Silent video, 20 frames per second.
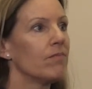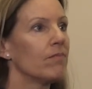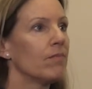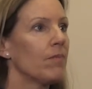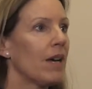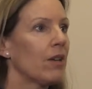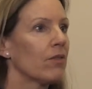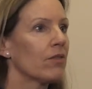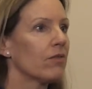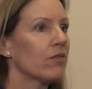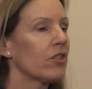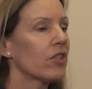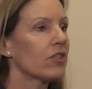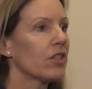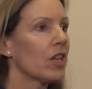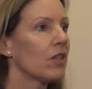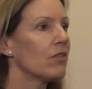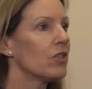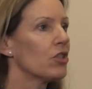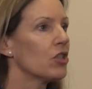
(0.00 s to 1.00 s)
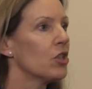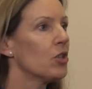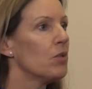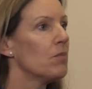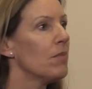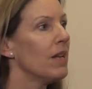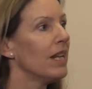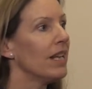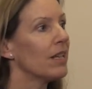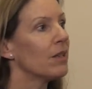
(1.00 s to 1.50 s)
about just over £2
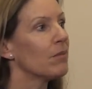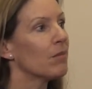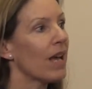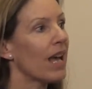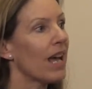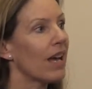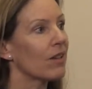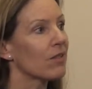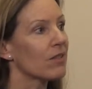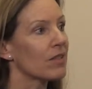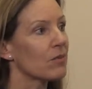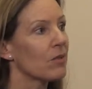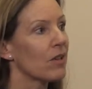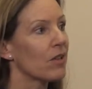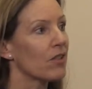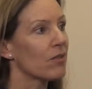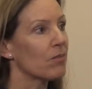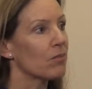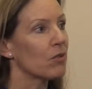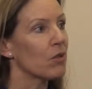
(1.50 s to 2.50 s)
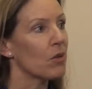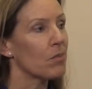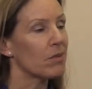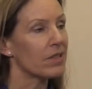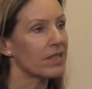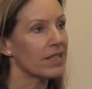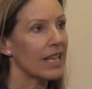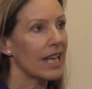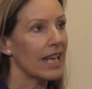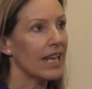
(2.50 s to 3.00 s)
million worth of
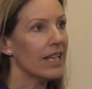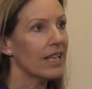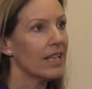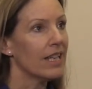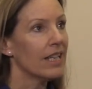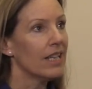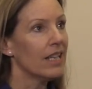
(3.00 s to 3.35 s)
property